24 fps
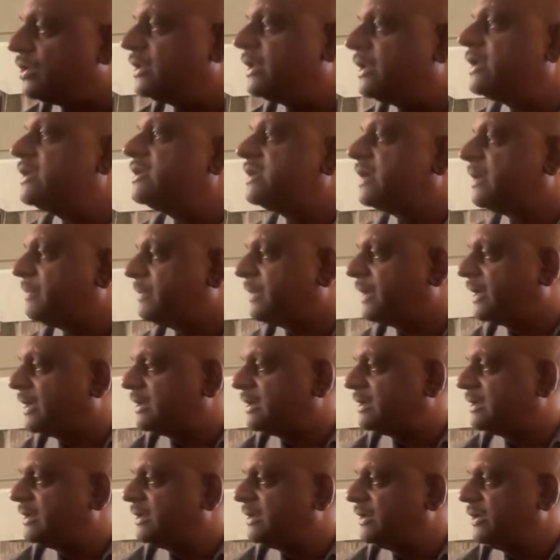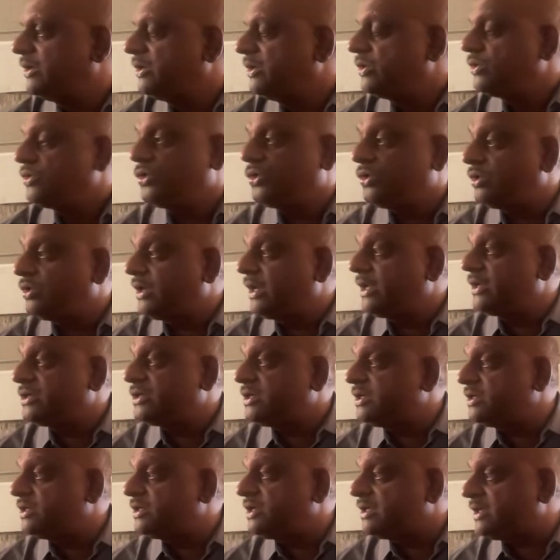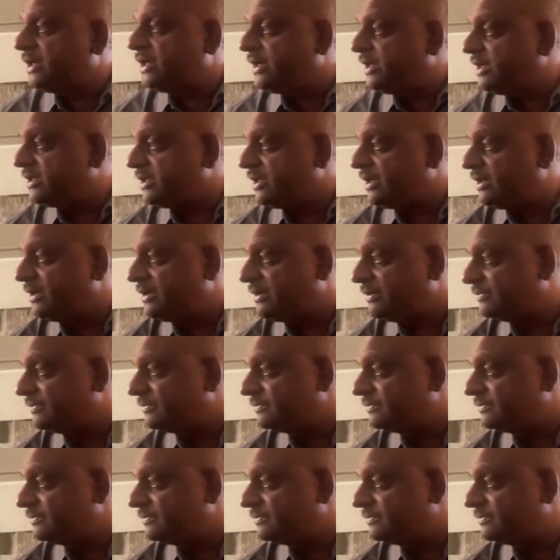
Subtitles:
on the receptor. So testis doesn't descend.